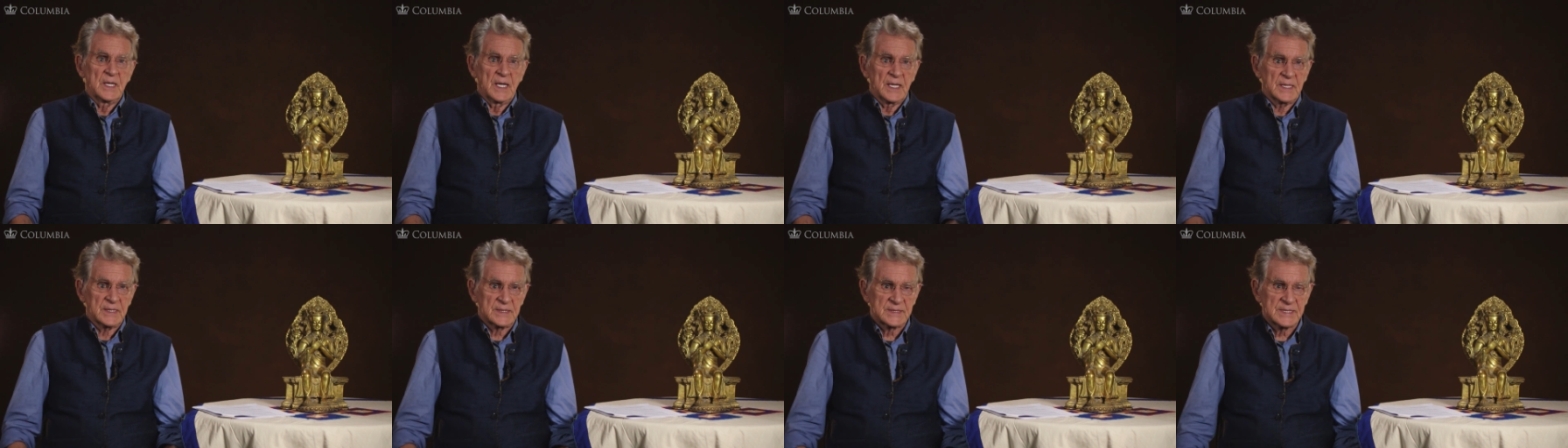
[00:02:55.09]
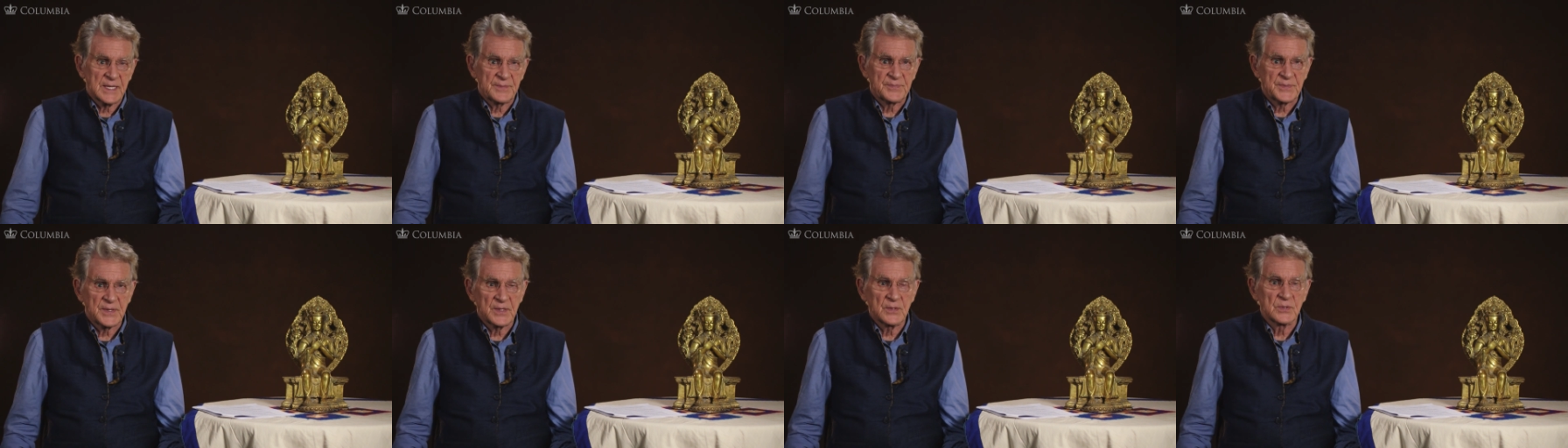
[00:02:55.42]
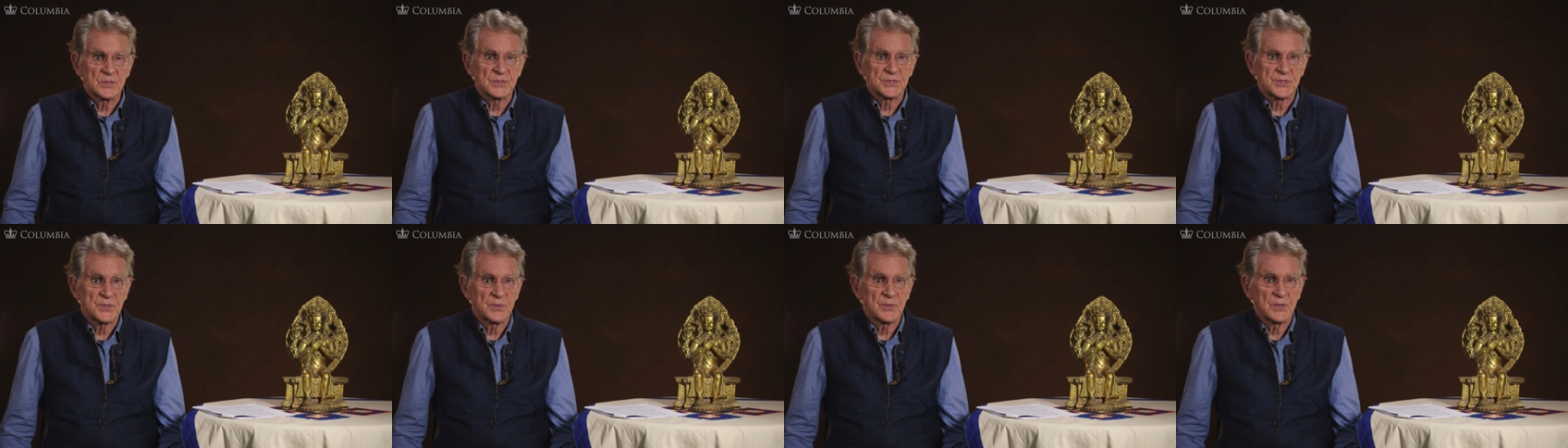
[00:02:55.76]
except
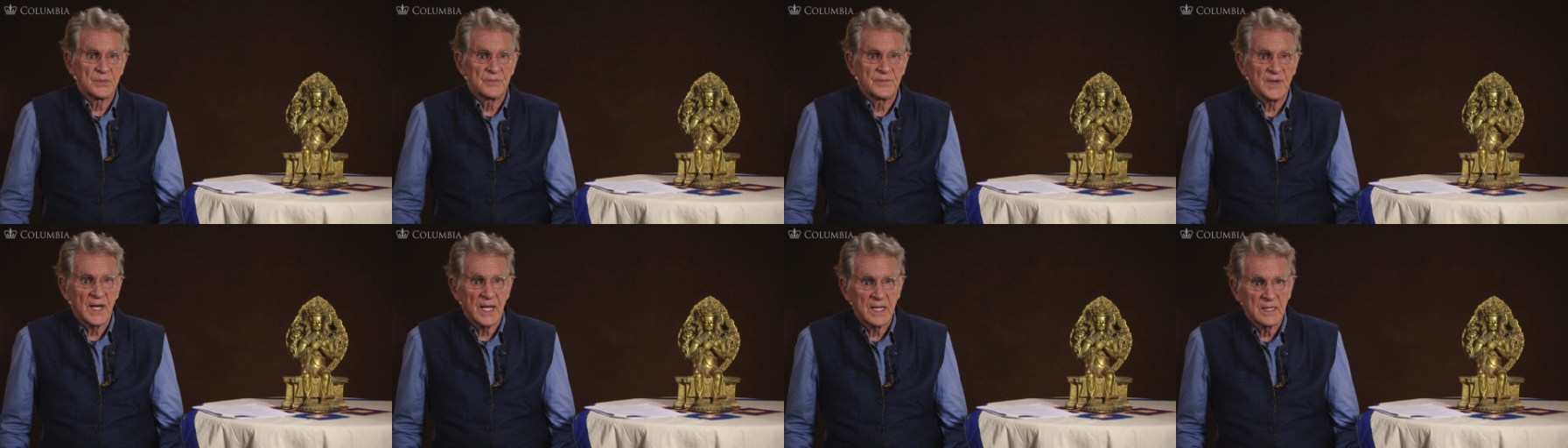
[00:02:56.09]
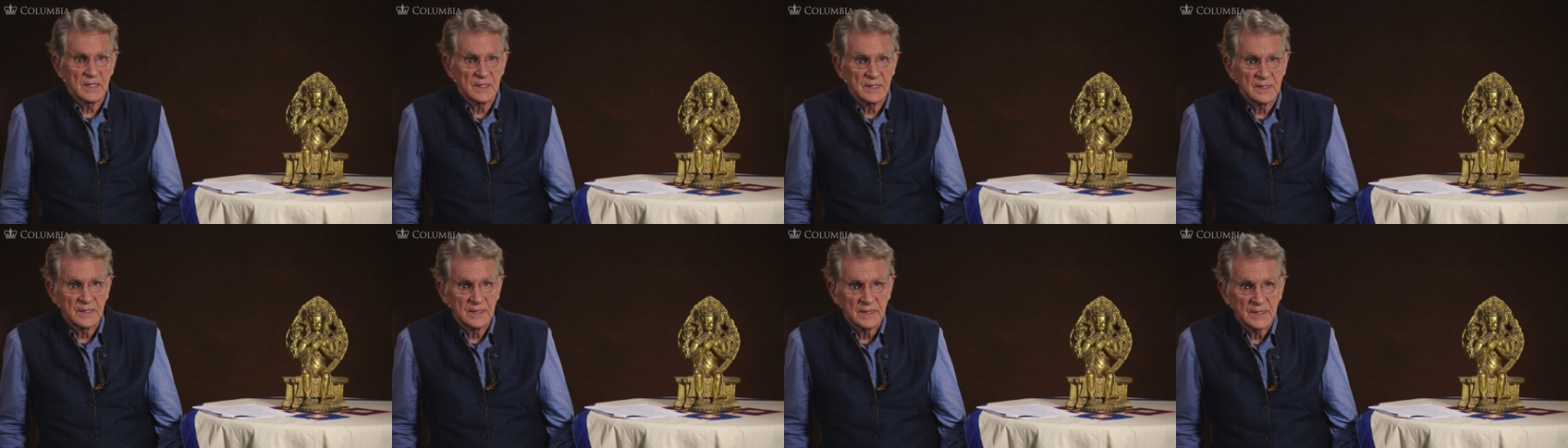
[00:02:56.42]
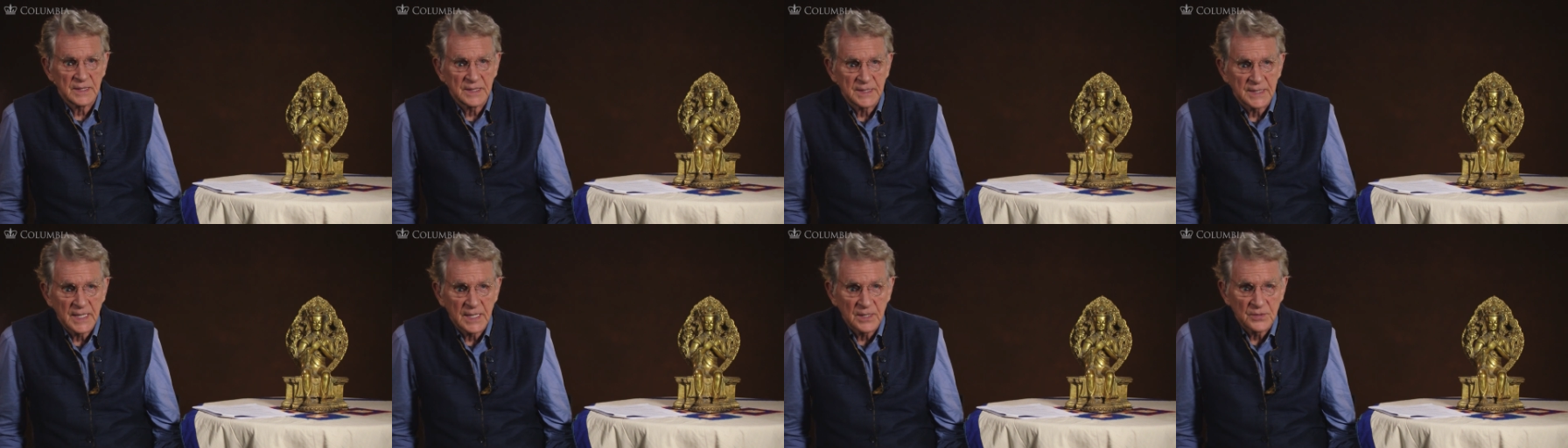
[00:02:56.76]
those who were
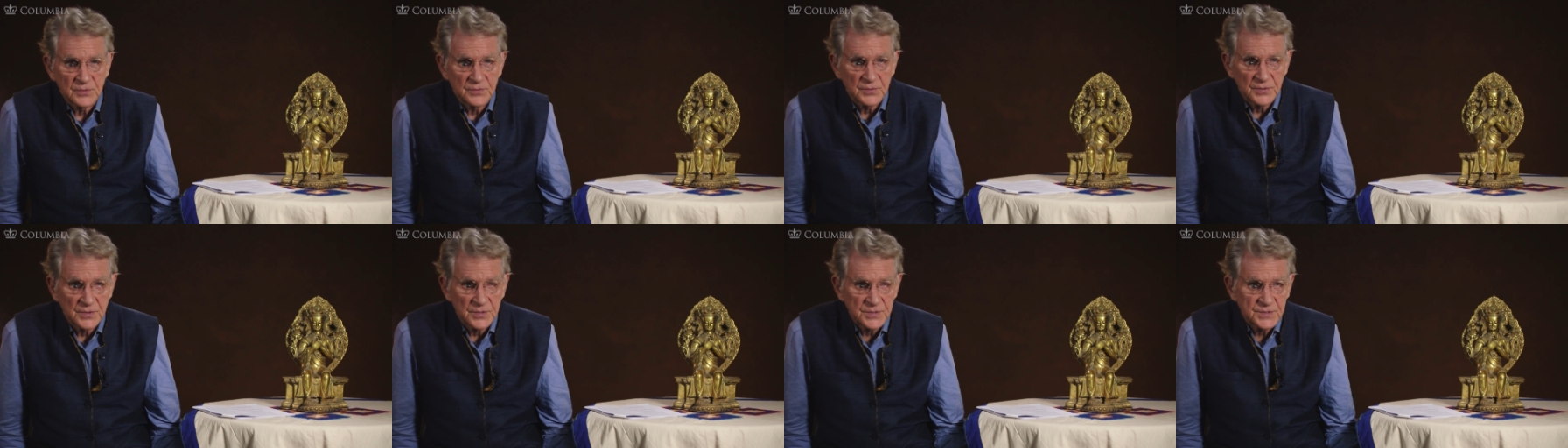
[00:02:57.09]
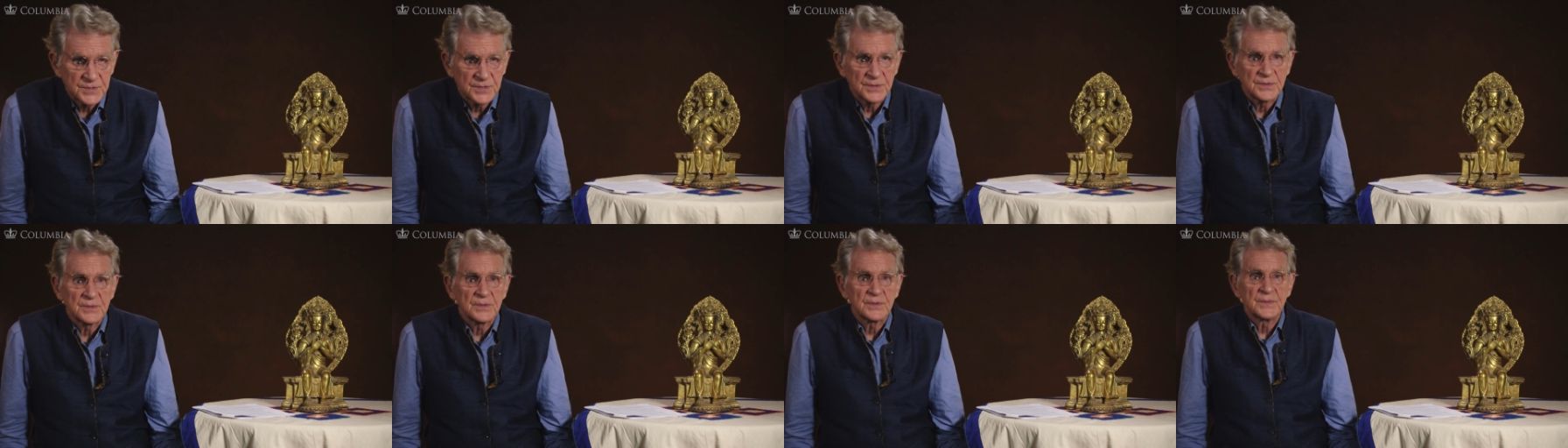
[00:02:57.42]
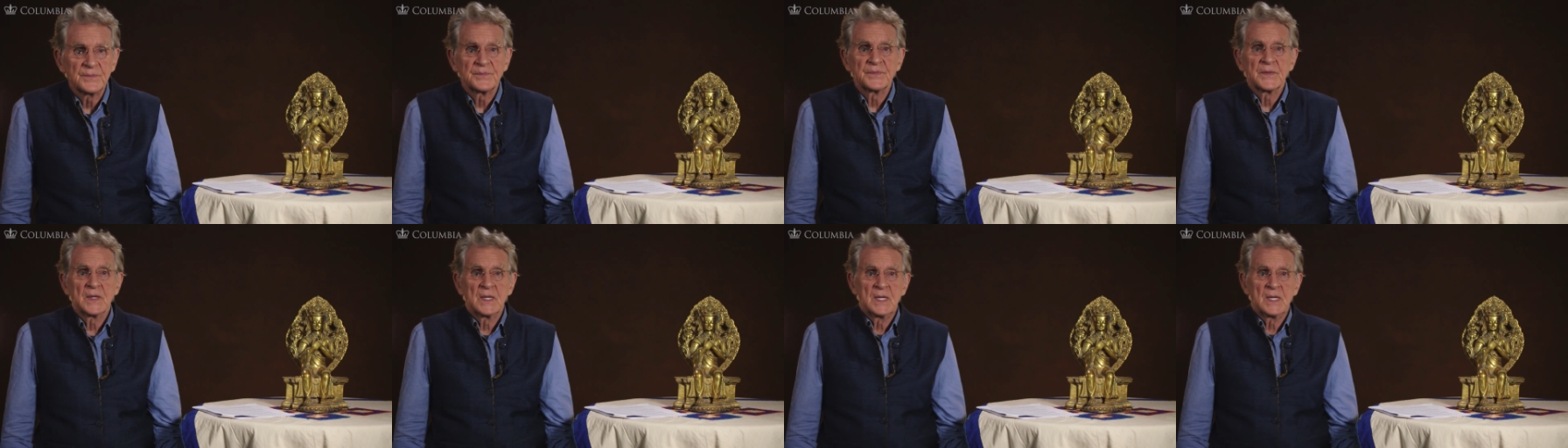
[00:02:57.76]
violently dangerous, you know.